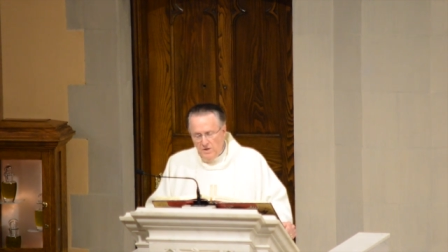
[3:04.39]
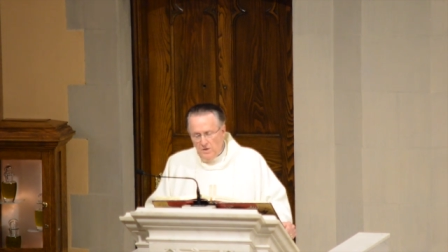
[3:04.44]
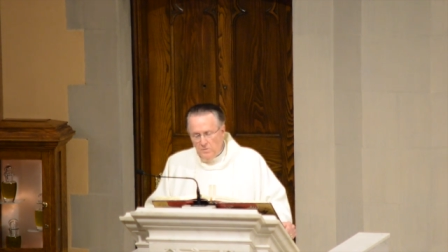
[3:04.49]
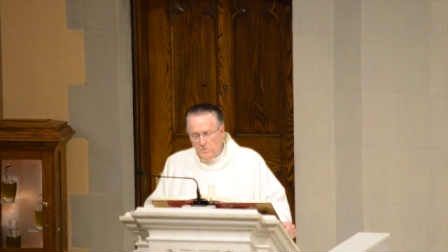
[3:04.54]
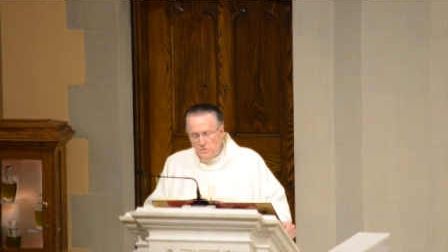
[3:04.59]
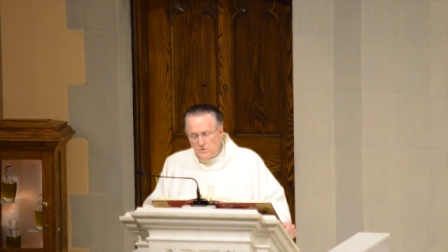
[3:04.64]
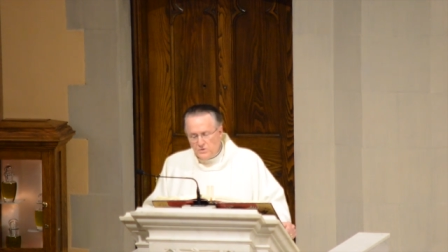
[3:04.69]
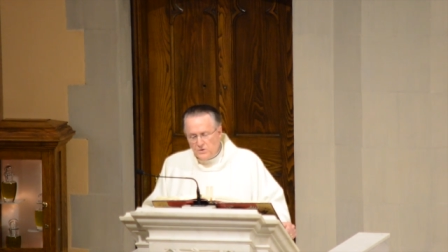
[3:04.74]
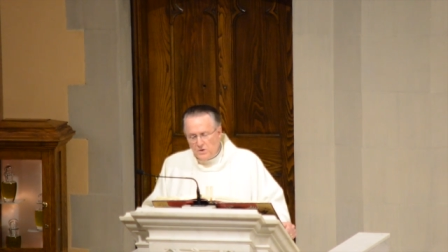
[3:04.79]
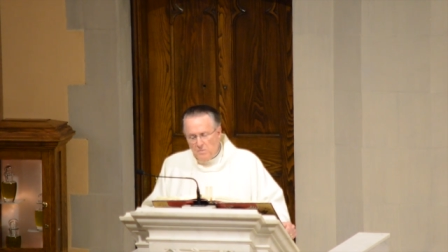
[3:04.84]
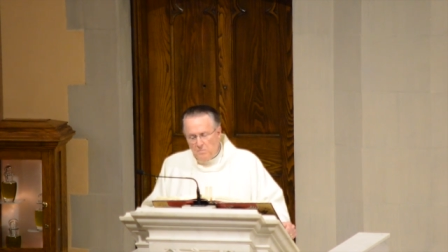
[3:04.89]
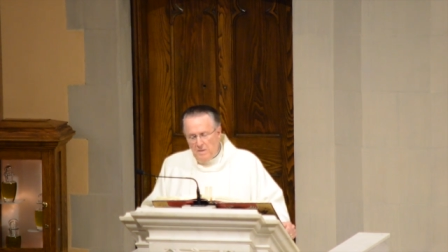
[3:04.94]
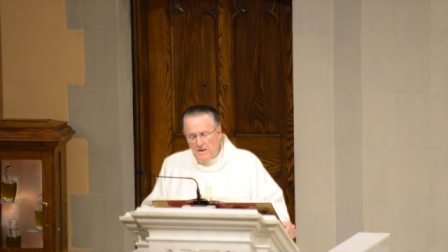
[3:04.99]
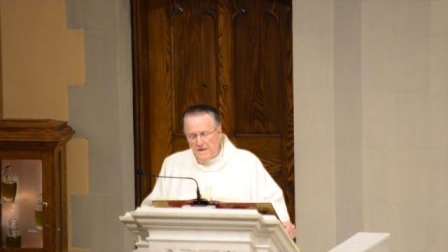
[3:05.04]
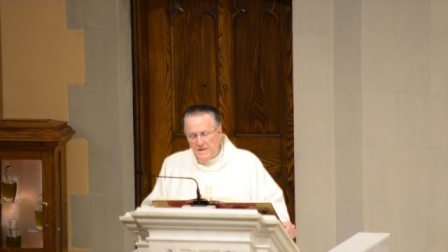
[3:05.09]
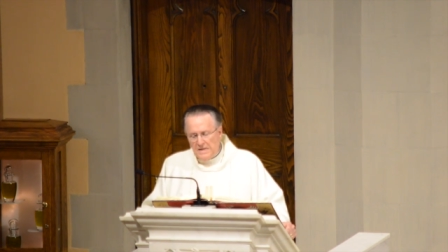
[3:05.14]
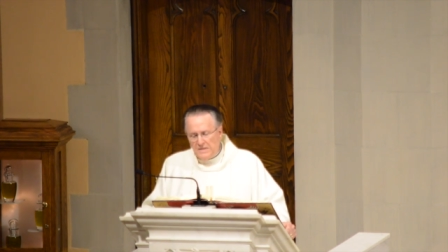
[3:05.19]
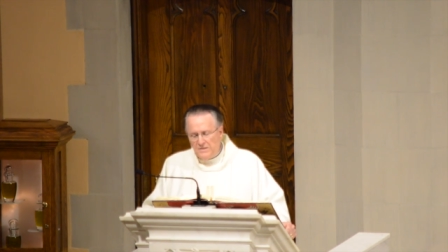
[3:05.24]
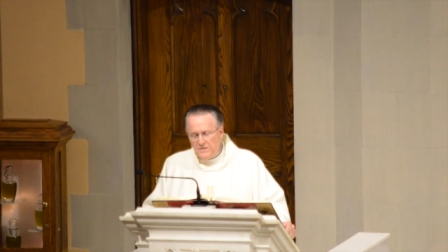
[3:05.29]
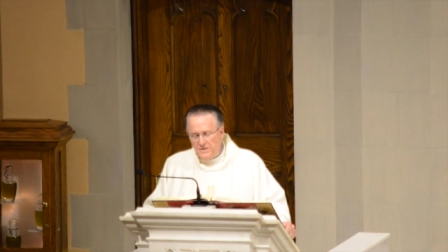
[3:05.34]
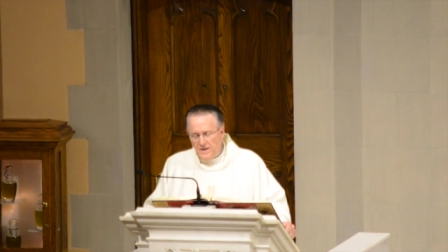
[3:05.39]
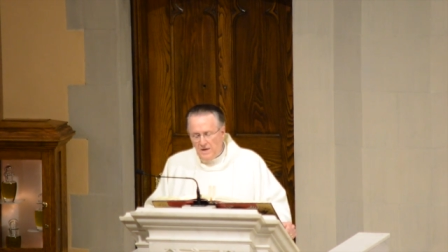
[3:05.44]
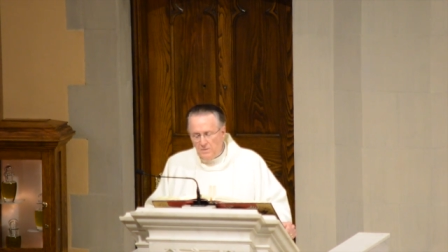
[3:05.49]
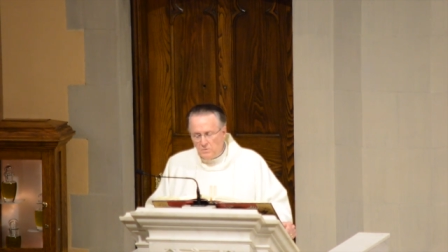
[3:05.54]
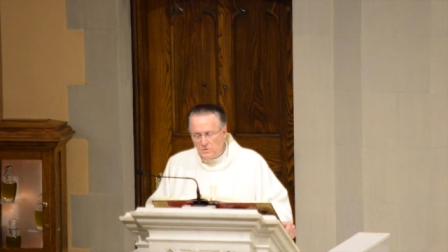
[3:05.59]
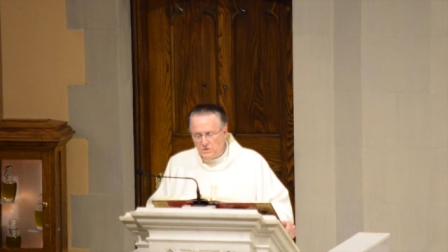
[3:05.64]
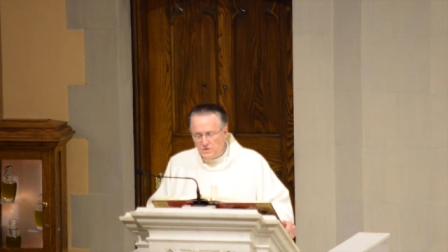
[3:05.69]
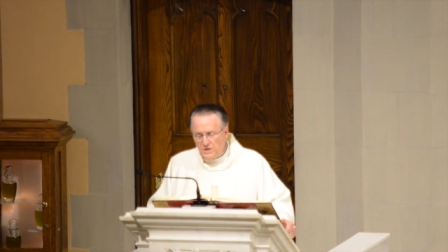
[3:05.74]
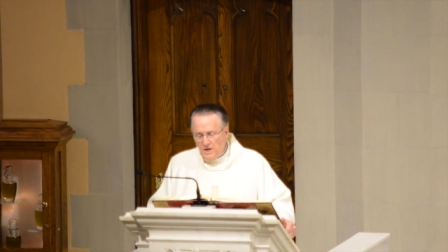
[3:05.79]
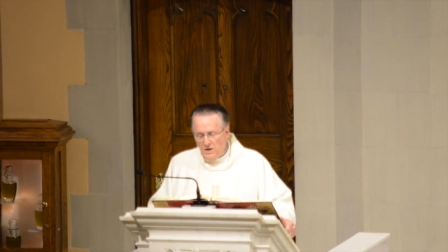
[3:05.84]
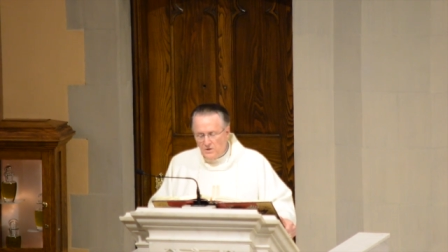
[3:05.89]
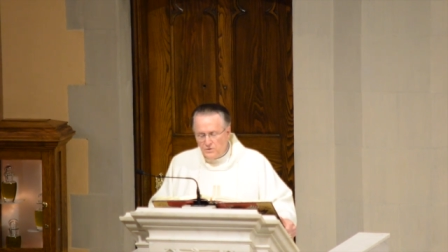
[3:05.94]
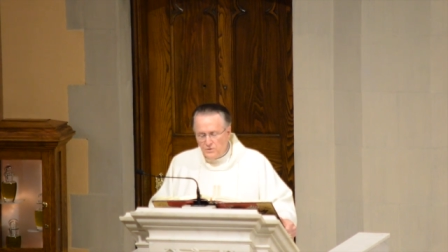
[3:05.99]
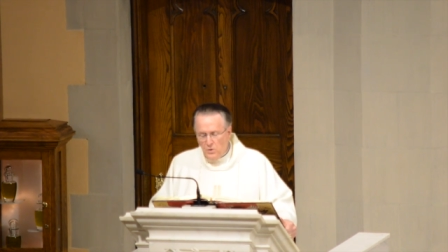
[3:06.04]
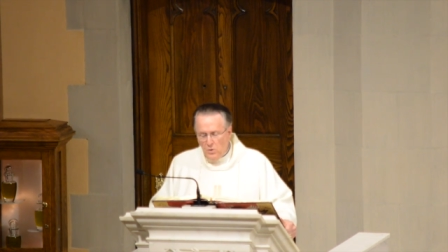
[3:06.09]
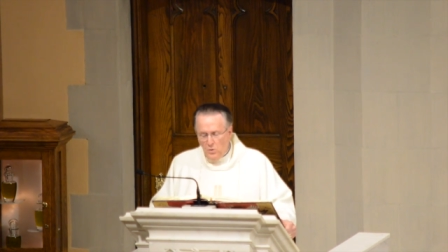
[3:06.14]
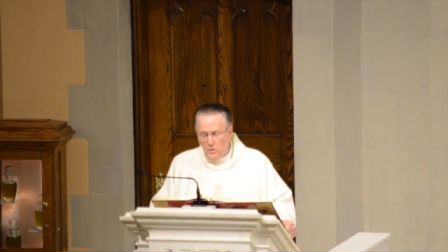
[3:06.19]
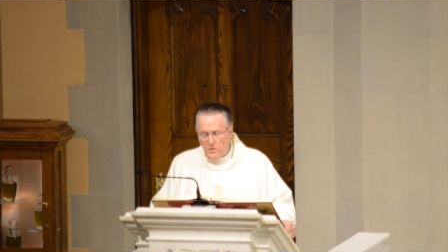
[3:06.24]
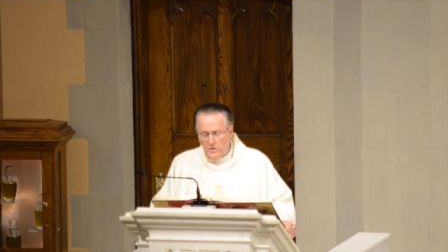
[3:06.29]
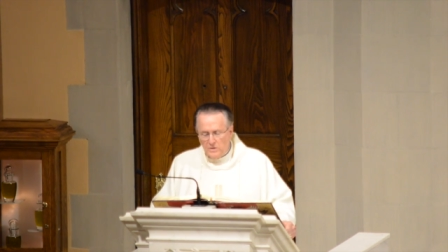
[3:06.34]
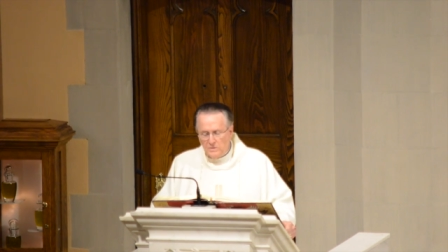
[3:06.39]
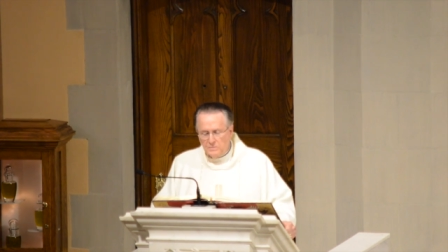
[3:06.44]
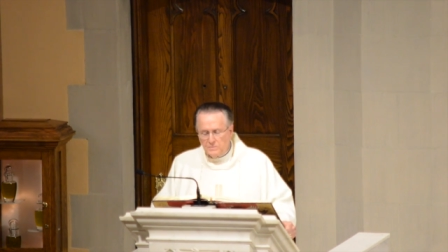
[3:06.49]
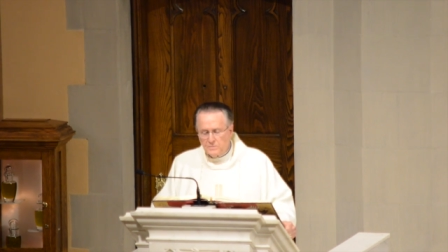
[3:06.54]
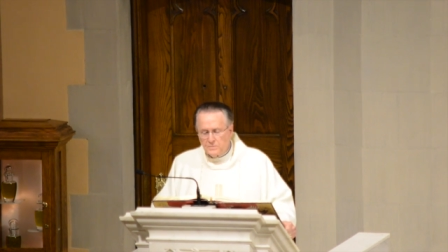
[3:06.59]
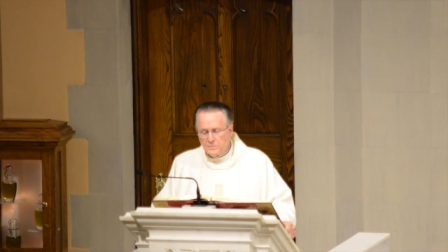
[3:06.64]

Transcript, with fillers: though there were so many, the net was not torn.